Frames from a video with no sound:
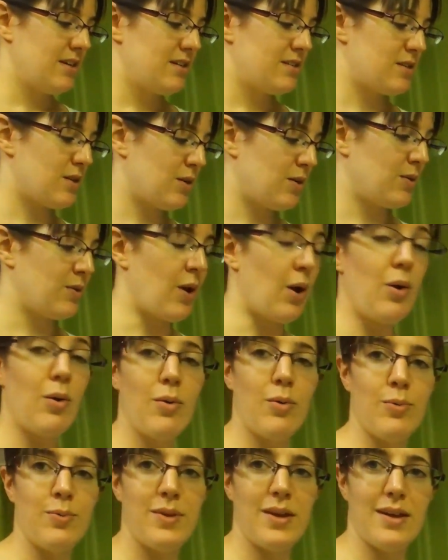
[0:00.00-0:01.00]
So,
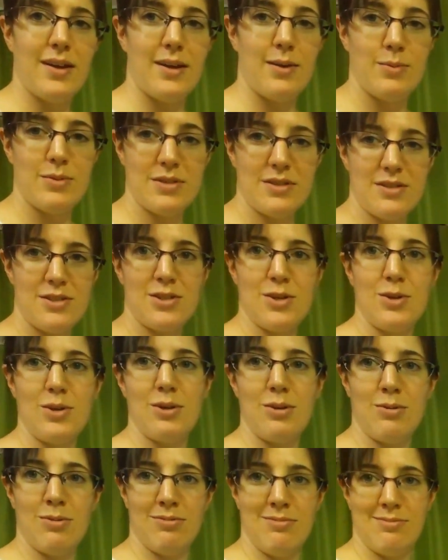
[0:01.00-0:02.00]
oh, yeah, I was going to show
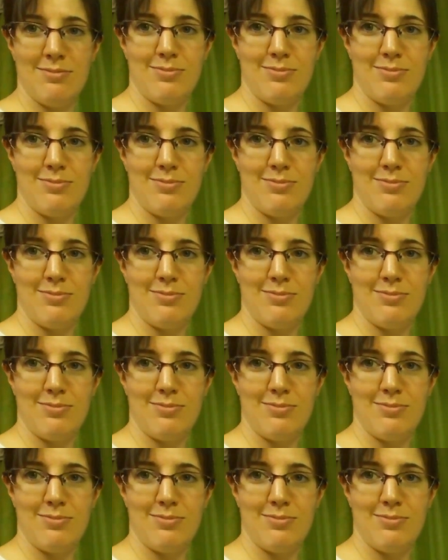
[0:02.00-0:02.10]
you